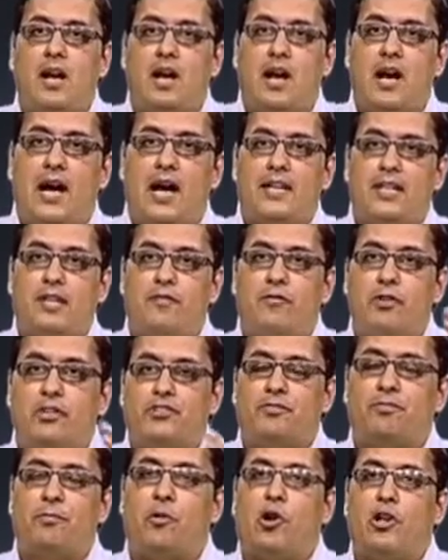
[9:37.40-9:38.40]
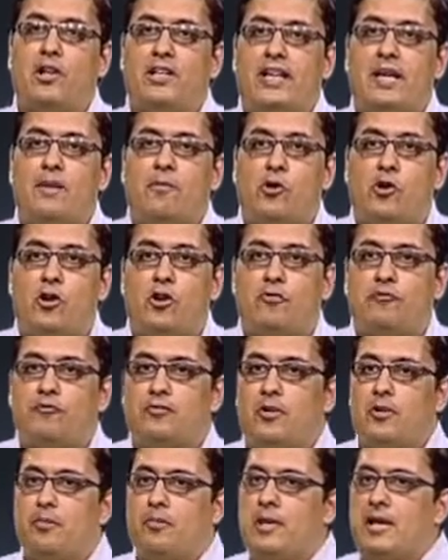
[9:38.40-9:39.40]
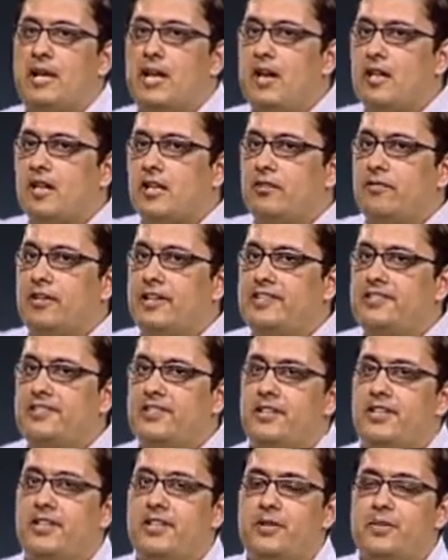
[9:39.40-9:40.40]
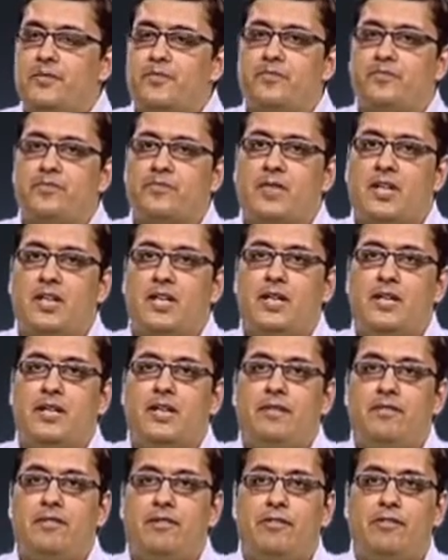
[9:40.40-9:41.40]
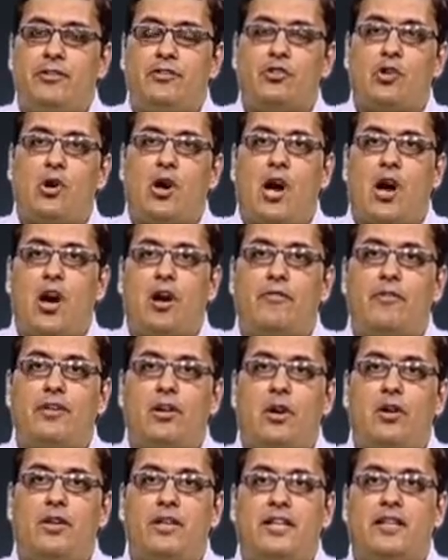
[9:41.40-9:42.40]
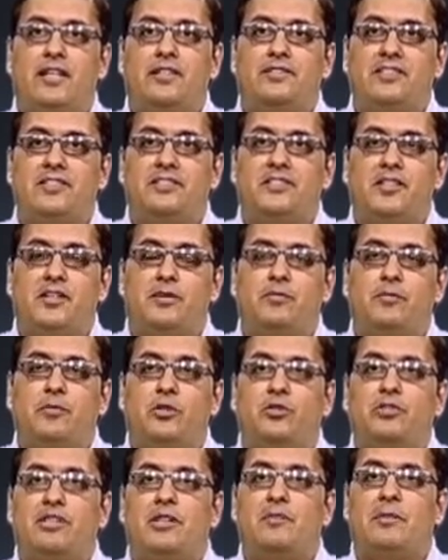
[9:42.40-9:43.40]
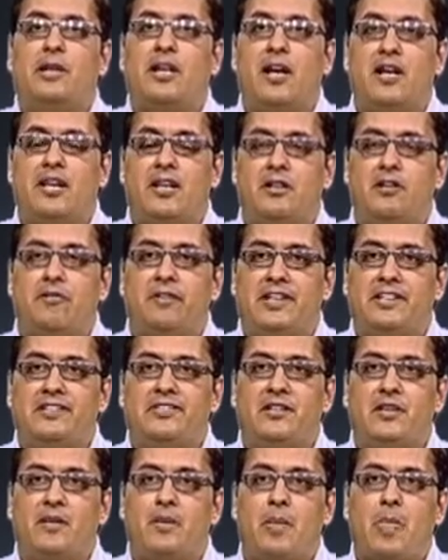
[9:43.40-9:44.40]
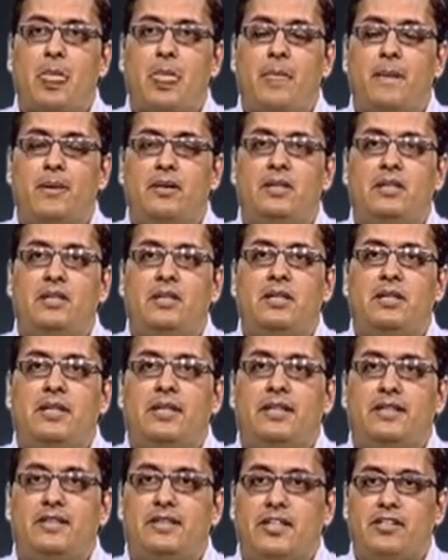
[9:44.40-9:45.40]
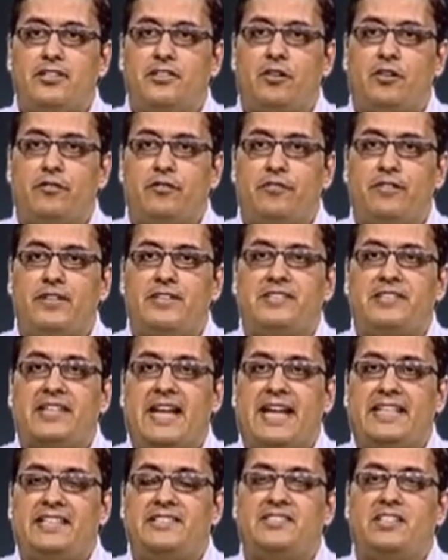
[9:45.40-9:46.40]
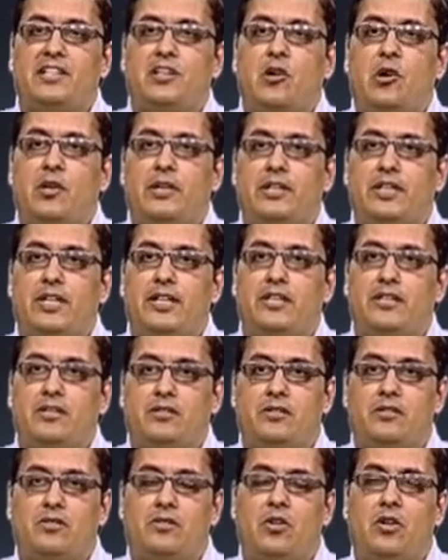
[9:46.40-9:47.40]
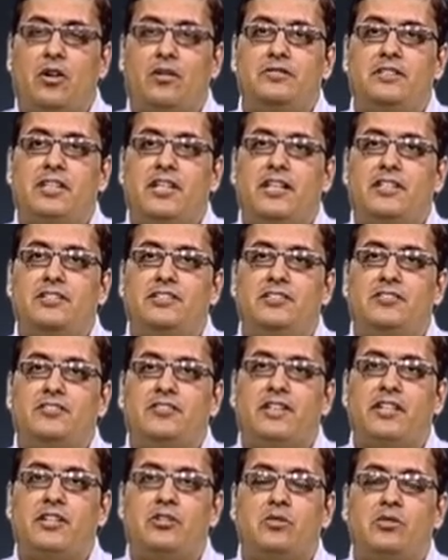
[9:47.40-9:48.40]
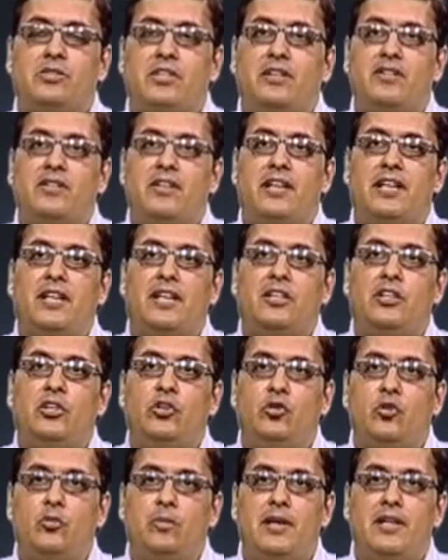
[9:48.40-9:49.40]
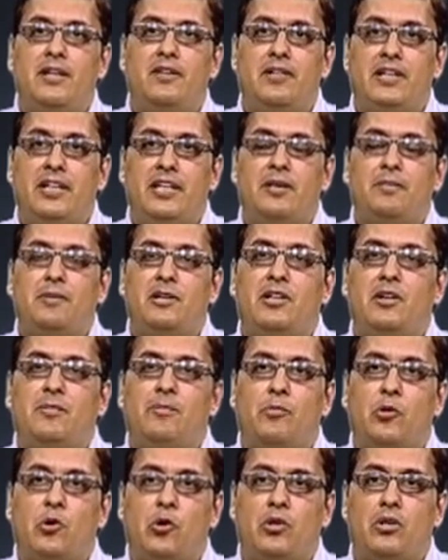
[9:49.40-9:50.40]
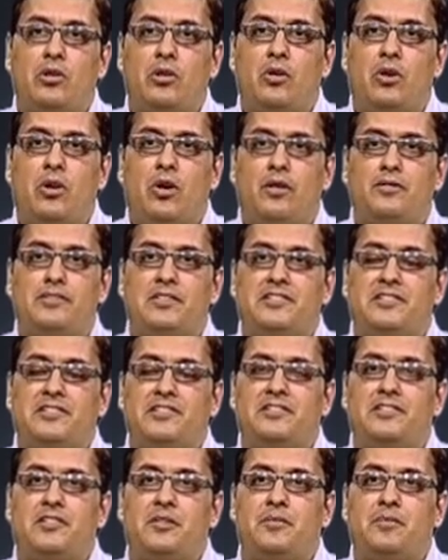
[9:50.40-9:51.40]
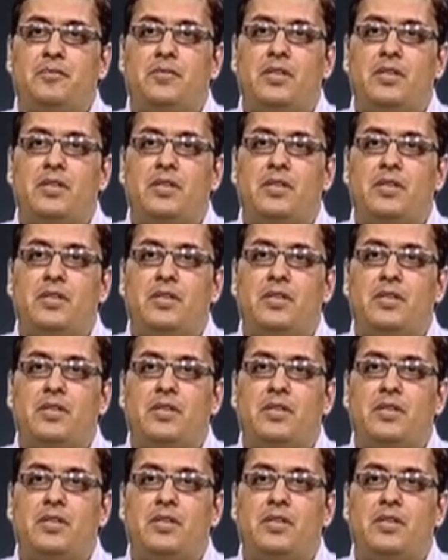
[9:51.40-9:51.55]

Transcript: I will give you a small demo of Balak Advisor here. We will show how we audit a system using Balak Advisor. This software scans the content of the registry to generate a human readable report of the system,